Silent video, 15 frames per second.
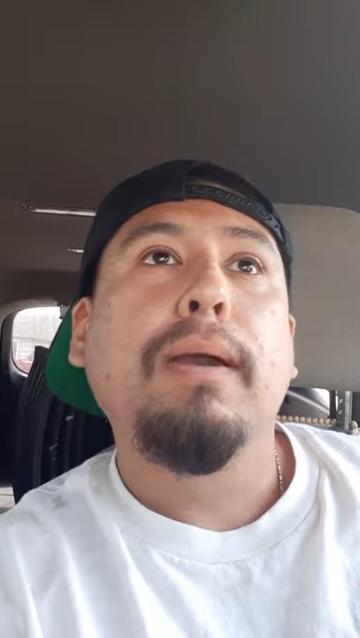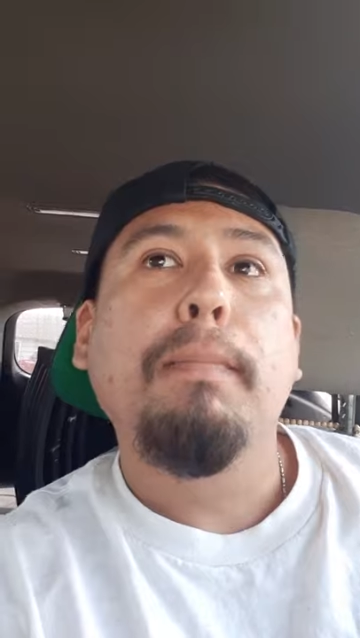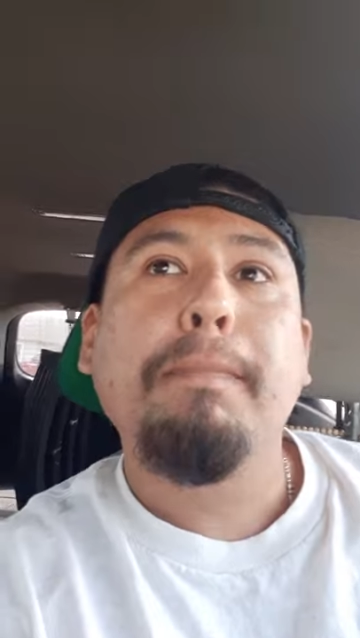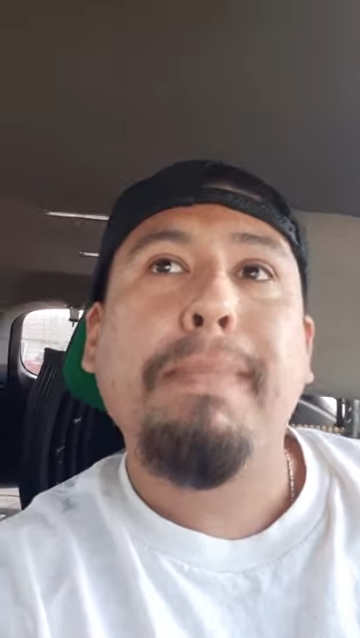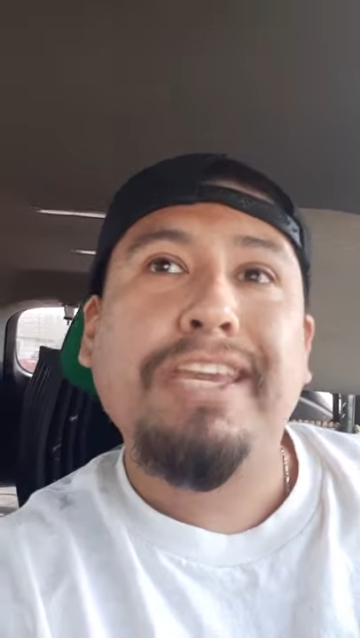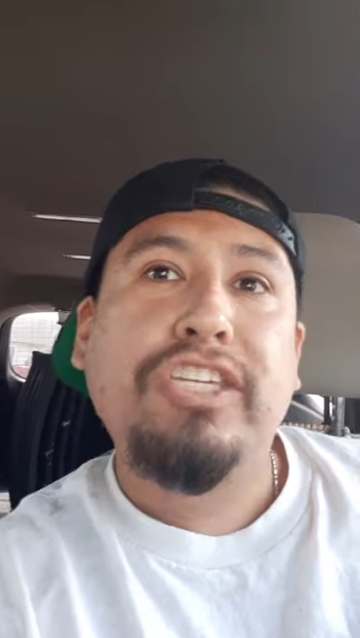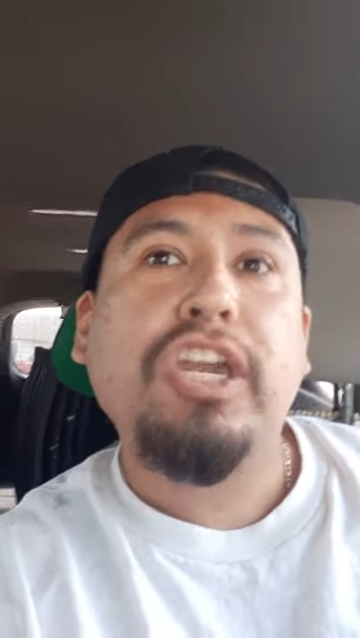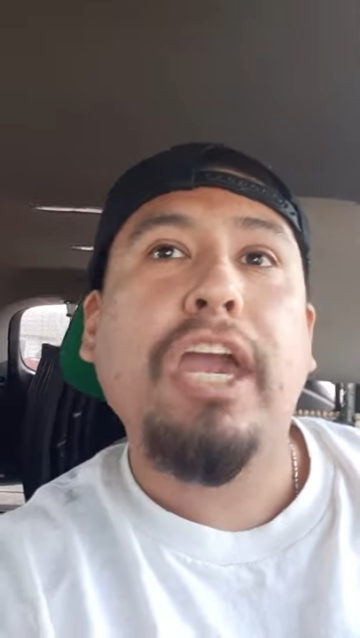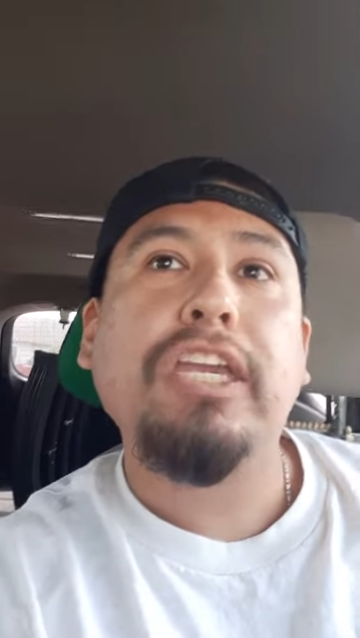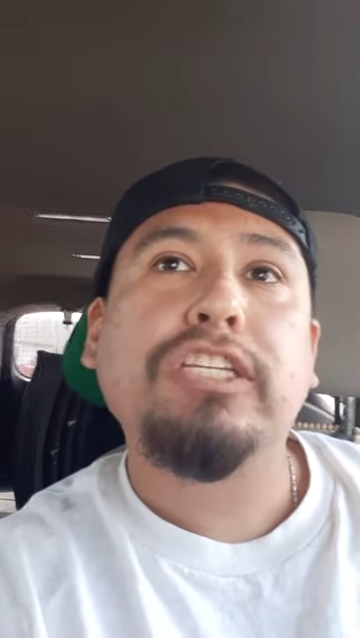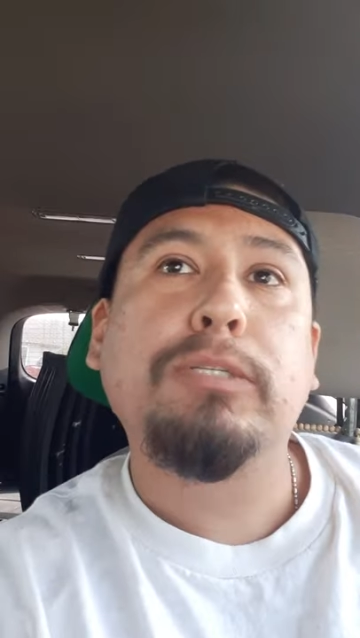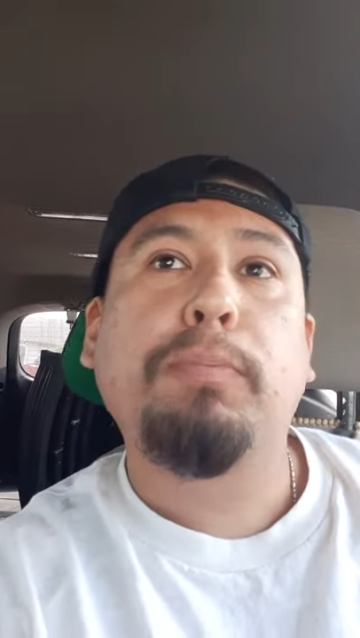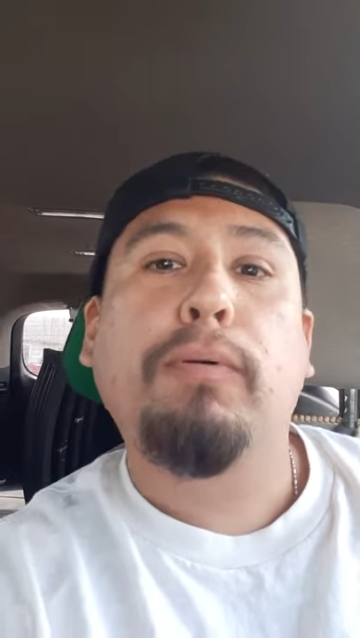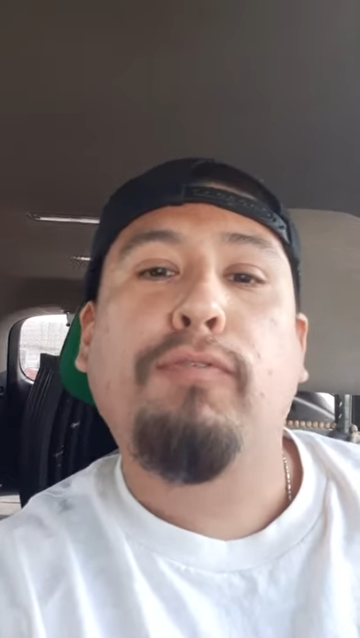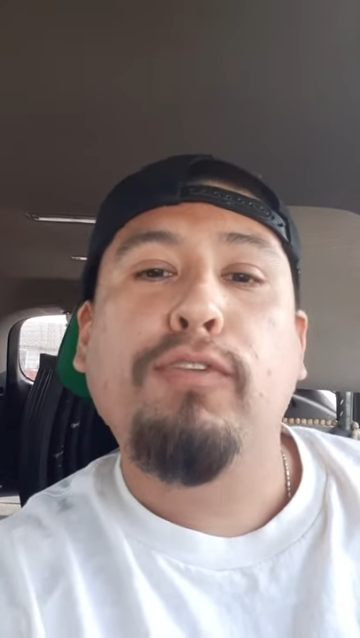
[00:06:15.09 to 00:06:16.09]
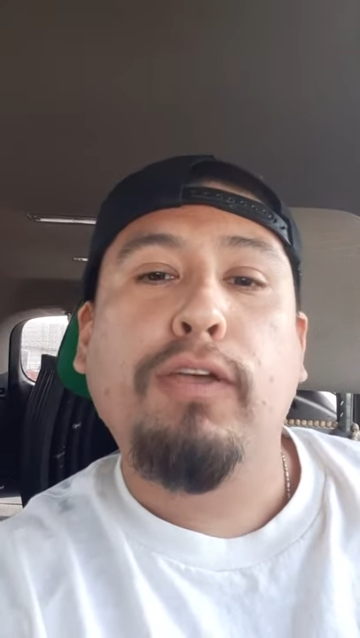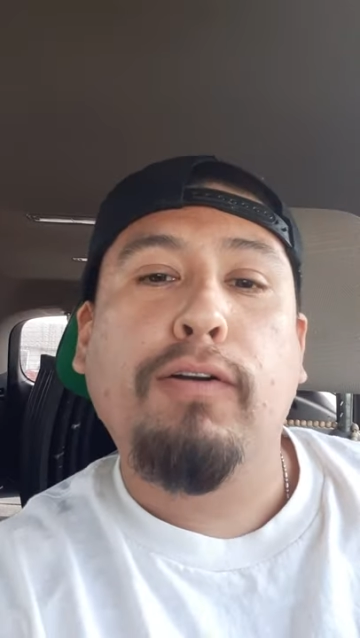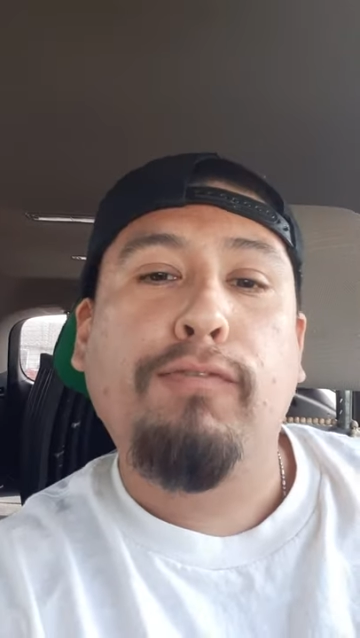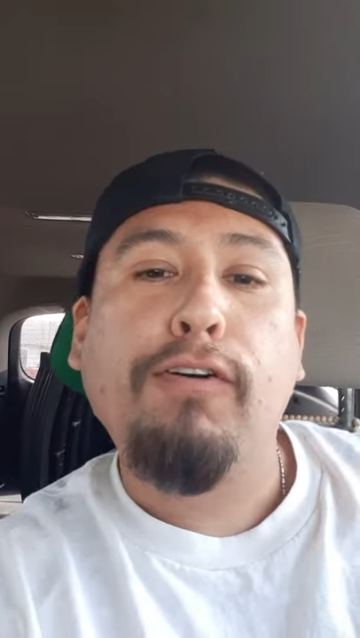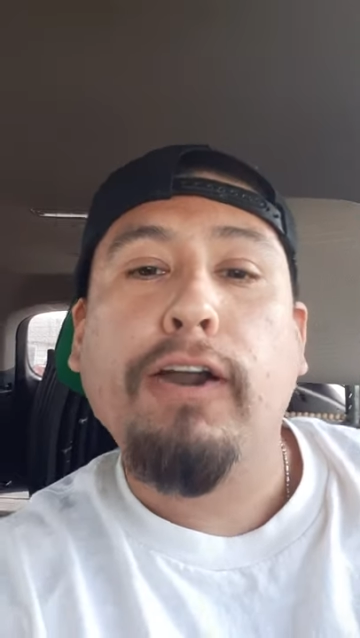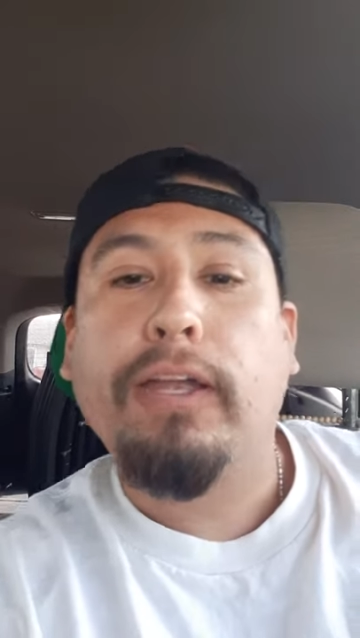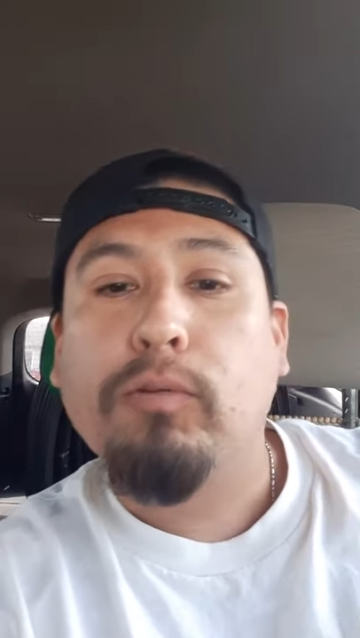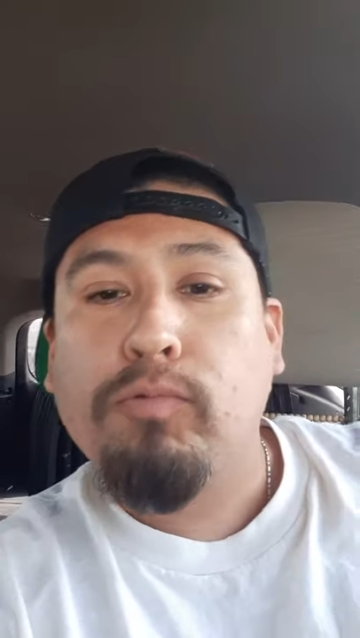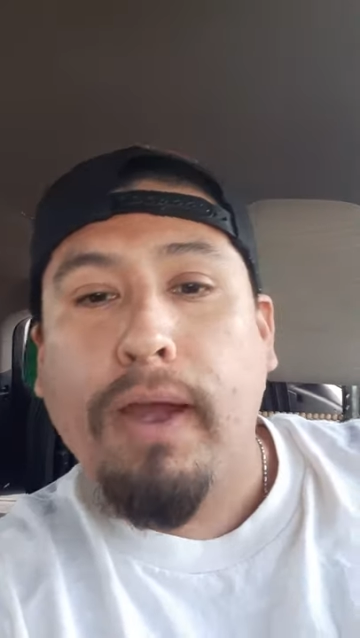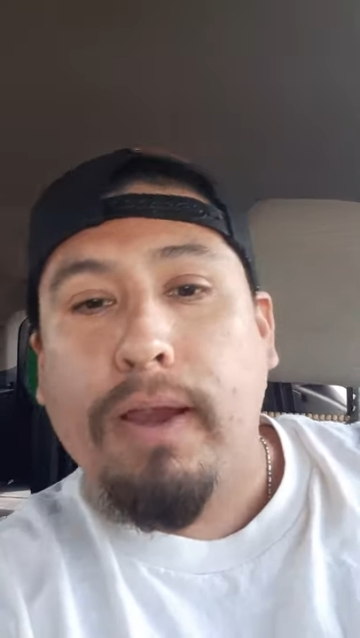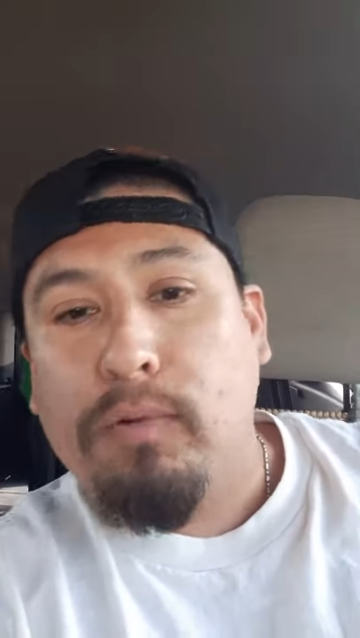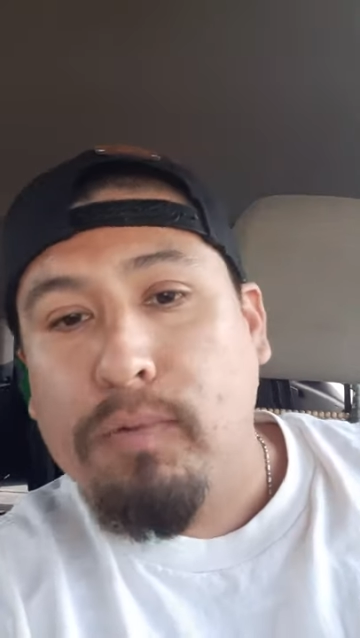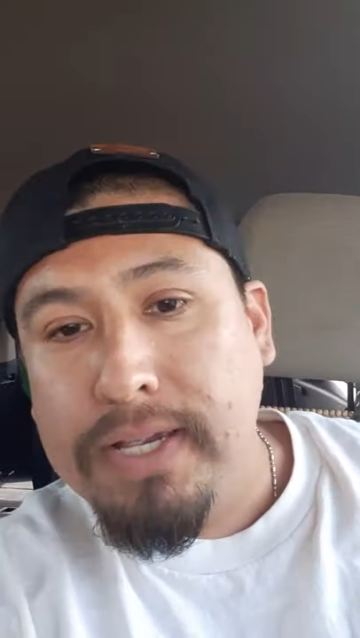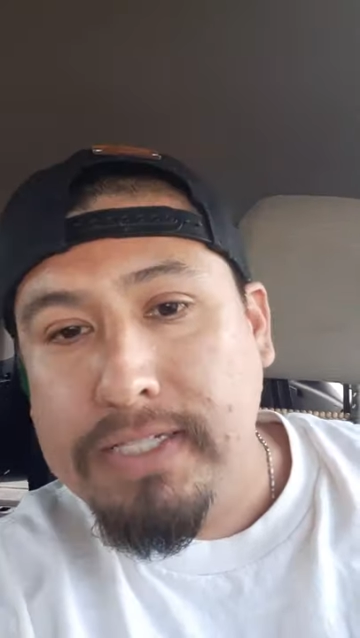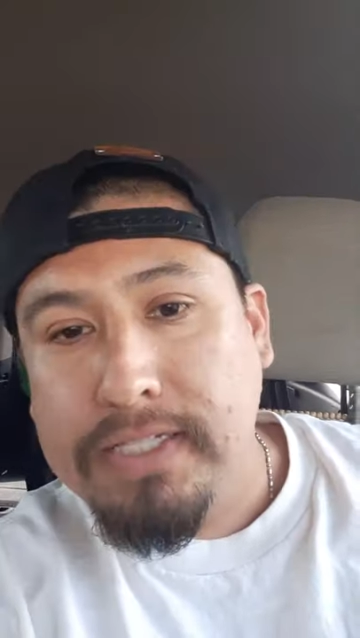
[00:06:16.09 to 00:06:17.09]
but for the fucking right
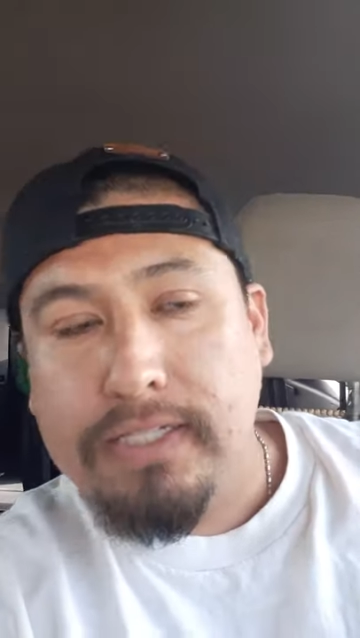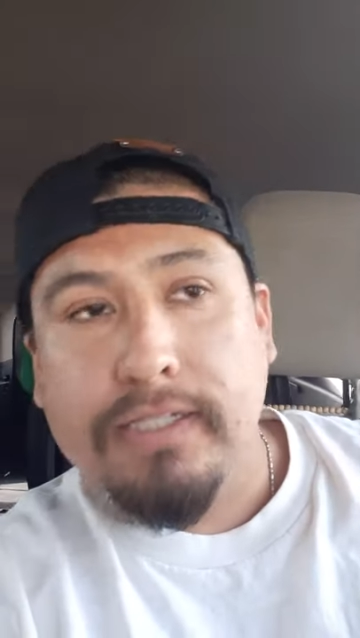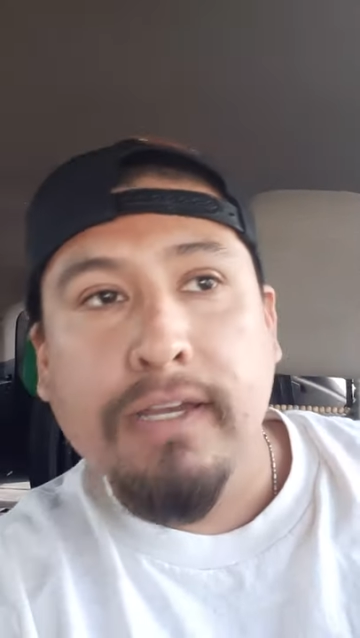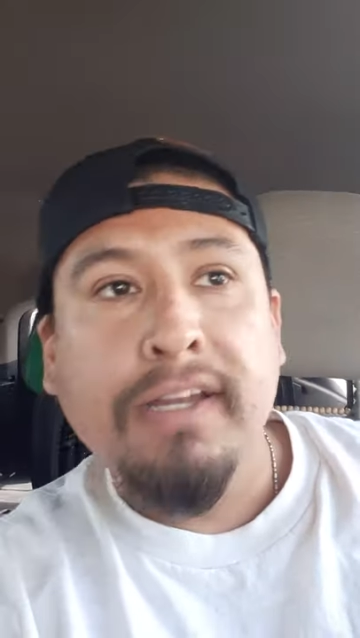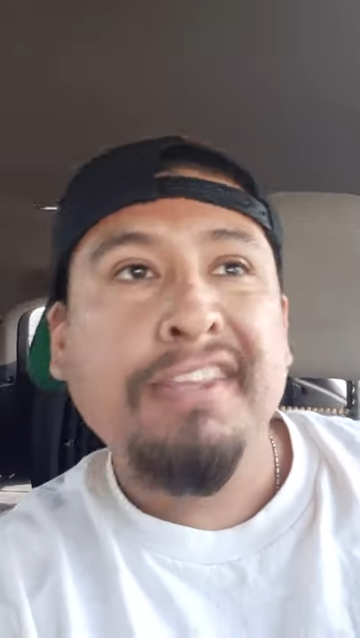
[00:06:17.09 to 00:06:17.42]
reasons.